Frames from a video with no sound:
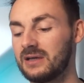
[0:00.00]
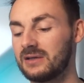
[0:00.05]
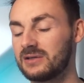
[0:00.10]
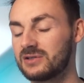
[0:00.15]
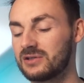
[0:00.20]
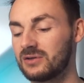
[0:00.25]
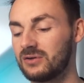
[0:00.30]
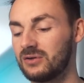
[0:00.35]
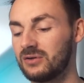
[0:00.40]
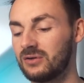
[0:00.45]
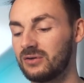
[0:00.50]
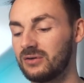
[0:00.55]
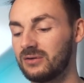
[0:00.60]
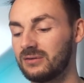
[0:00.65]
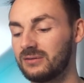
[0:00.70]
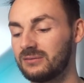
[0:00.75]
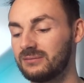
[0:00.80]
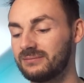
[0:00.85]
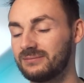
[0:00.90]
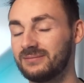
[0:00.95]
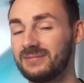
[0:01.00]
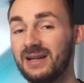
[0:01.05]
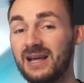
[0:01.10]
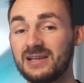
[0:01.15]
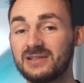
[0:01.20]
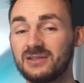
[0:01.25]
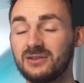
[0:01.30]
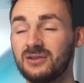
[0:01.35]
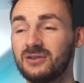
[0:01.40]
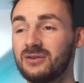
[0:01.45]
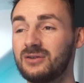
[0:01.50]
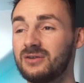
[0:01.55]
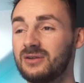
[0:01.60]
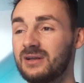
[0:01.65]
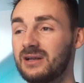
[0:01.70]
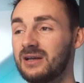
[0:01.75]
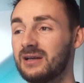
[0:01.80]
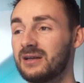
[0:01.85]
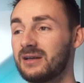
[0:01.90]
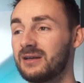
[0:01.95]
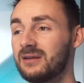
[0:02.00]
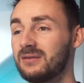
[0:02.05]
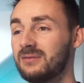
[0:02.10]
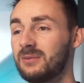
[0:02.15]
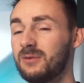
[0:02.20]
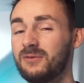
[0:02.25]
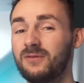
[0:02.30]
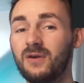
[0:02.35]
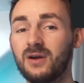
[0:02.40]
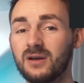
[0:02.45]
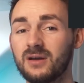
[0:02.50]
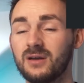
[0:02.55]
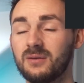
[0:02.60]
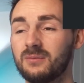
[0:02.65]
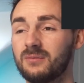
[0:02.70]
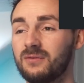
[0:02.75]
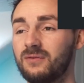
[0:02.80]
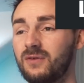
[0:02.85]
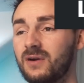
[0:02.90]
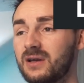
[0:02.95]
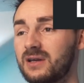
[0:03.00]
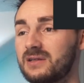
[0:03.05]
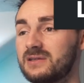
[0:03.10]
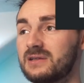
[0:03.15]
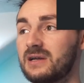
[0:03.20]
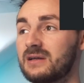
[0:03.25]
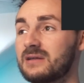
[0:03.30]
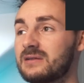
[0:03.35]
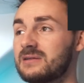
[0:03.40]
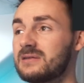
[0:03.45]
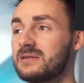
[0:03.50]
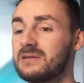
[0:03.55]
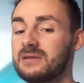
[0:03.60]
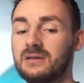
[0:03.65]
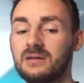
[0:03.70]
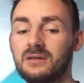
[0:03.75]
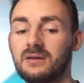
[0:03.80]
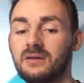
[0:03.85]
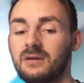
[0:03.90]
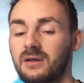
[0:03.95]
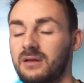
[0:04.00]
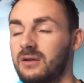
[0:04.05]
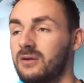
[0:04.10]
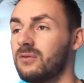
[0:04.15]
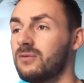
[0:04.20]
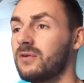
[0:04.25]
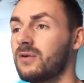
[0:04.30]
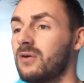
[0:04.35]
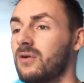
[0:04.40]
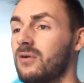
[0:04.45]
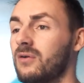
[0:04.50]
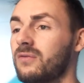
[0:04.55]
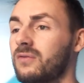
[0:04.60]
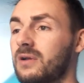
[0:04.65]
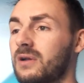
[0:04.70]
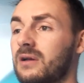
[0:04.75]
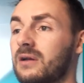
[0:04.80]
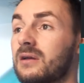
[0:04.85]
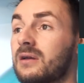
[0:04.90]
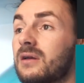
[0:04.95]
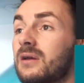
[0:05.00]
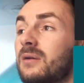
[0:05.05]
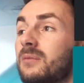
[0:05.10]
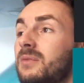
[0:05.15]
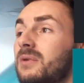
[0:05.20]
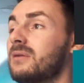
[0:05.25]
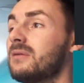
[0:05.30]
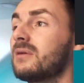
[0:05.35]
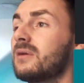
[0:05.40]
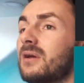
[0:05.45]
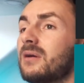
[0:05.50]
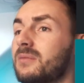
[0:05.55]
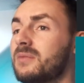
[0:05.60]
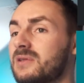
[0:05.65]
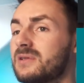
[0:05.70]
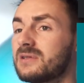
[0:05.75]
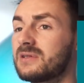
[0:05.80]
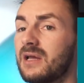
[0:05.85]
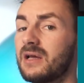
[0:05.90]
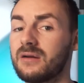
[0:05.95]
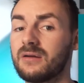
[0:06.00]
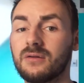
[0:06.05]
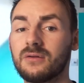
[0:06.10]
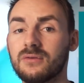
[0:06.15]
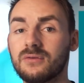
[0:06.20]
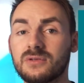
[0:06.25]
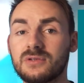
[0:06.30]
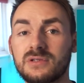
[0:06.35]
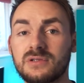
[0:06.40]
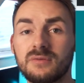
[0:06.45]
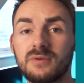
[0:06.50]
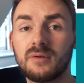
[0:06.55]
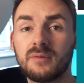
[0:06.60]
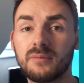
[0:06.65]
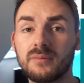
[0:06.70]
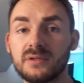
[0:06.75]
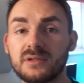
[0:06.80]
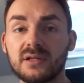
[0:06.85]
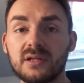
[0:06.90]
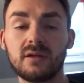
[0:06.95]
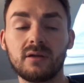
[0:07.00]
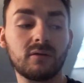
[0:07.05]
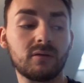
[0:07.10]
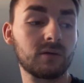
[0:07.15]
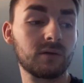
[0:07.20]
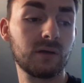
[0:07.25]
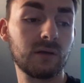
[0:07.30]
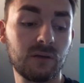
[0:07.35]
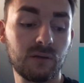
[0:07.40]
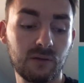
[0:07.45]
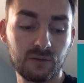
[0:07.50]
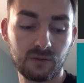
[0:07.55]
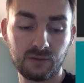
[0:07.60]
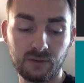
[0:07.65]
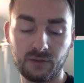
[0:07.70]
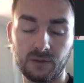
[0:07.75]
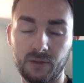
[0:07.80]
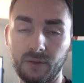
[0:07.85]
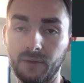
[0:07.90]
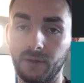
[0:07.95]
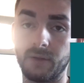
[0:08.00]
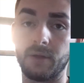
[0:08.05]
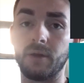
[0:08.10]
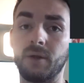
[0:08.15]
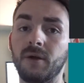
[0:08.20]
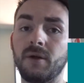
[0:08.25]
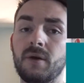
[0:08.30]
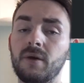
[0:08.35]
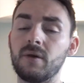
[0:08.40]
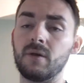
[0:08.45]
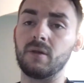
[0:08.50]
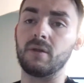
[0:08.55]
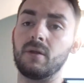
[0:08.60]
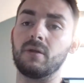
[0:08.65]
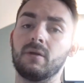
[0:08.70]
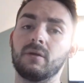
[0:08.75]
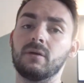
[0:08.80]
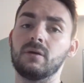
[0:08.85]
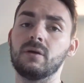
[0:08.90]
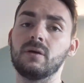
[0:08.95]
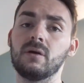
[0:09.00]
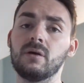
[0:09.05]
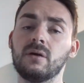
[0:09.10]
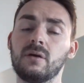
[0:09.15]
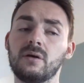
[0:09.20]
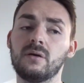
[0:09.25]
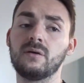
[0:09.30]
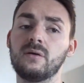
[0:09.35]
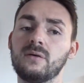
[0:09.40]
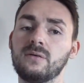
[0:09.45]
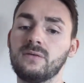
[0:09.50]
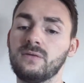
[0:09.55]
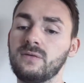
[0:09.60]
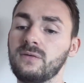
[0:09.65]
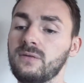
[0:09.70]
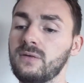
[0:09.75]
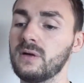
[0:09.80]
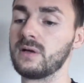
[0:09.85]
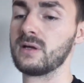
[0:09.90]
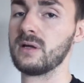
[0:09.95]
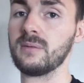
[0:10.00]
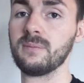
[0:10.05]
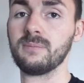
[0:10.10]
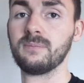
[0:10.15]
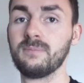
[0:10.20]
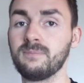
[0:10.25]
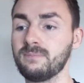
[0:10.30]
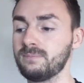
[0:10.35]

So, lesson learned, like. But fuck them. Fuck these ads. And you go for coffee, like. Can't be selling those numbers any longer. Fuck them.